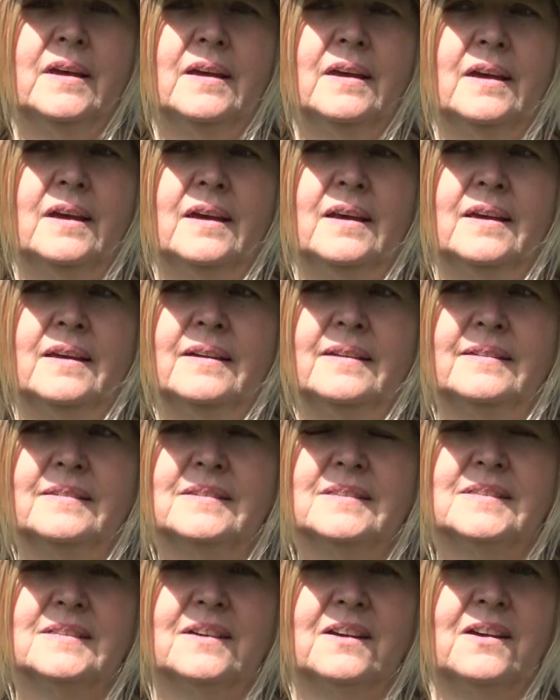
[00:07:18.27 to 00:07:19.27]

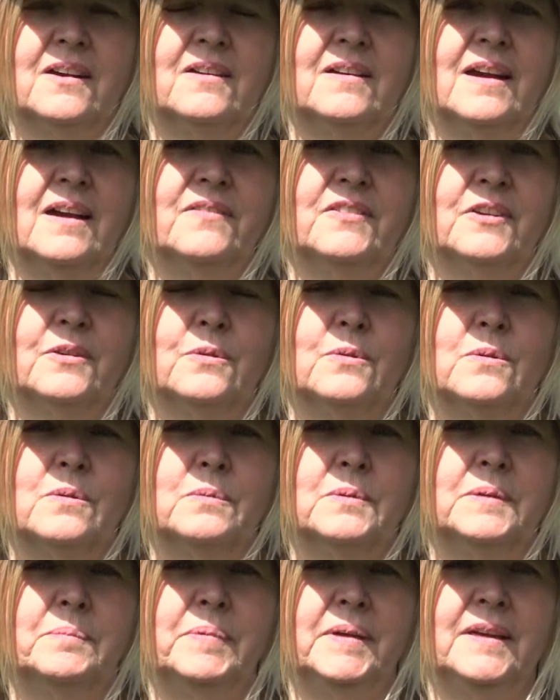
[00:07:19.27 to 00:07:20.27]
And our other
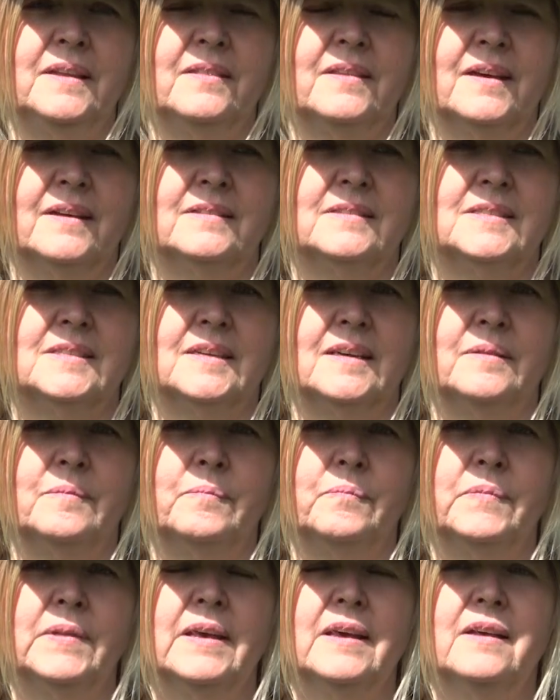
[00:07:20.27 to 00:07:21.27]
goal would be that
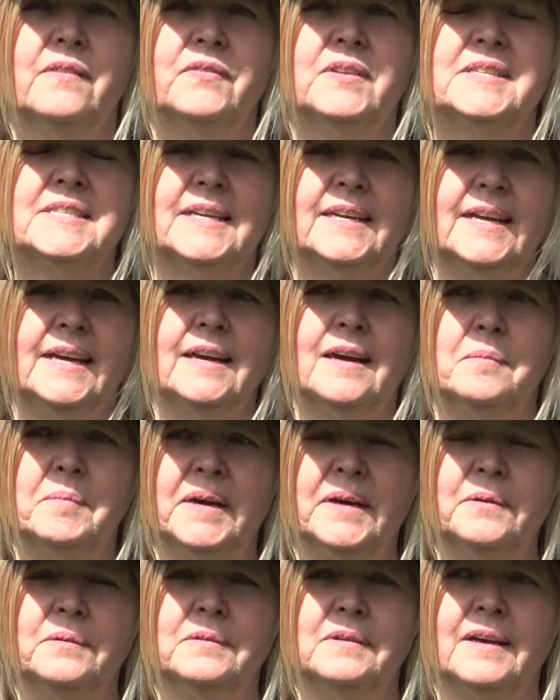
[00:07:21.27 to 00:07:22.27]
the city come
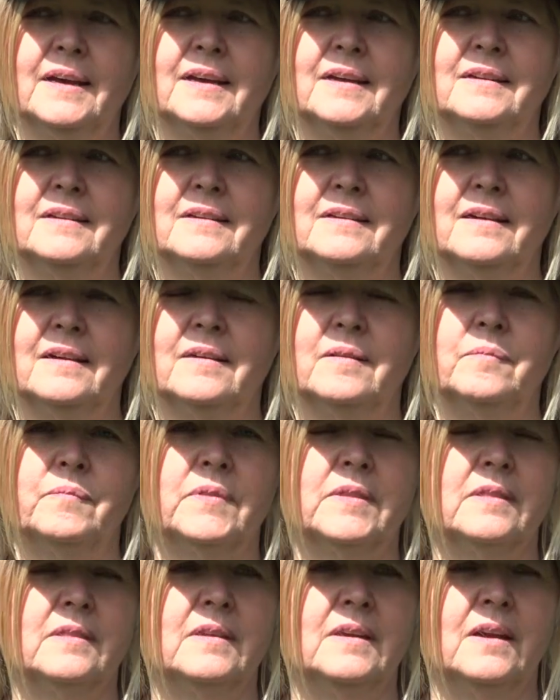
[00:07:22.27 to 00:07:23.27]
out and,
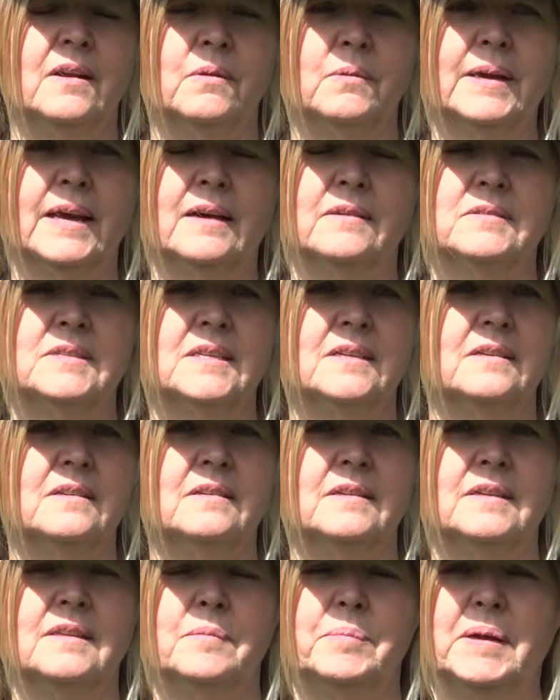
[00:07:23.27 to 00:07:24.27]

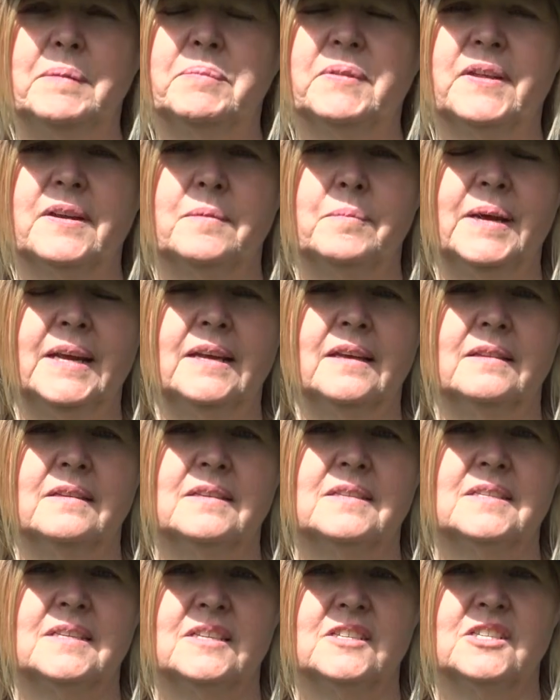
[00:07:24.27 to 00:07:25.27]
council and the people that are making
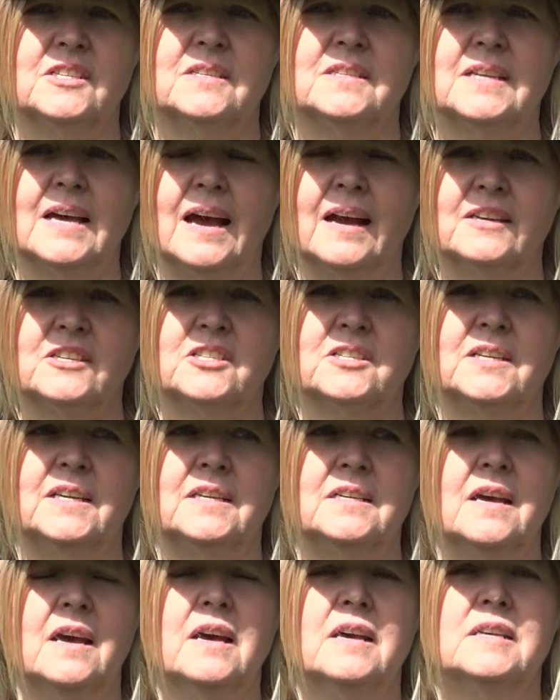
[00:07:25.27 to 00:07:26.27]
the decisions
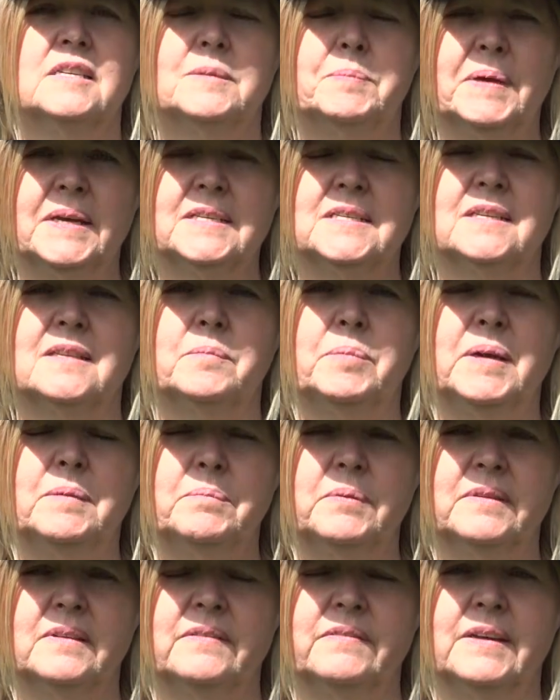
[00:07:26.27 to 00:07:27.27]
actually speak to the
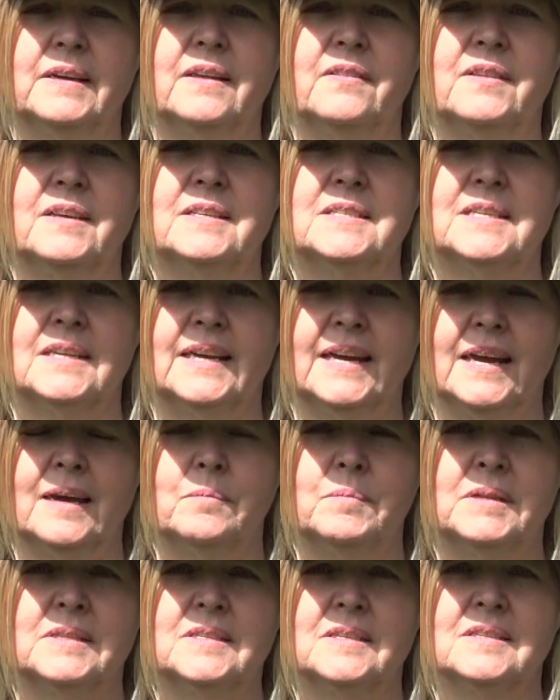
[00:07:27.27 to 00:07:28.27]
people living in these
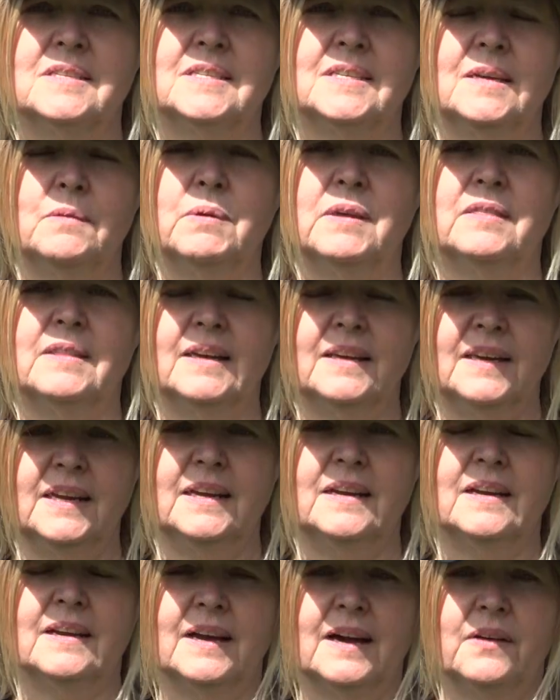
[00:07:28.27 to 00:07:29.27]
encampments and see what they
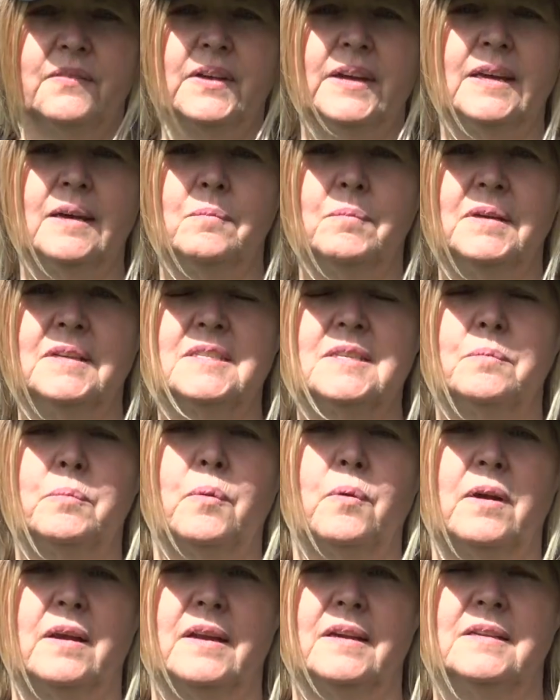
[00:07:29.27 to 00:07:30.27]
need and how they can be
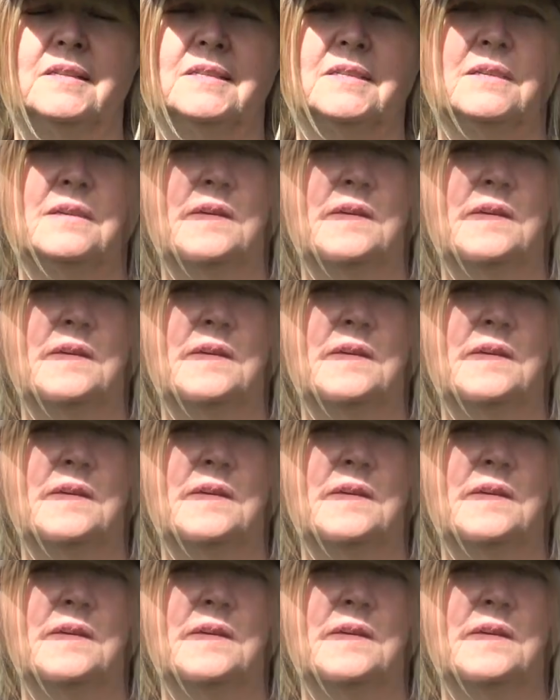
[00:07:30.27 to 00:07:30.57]
supported.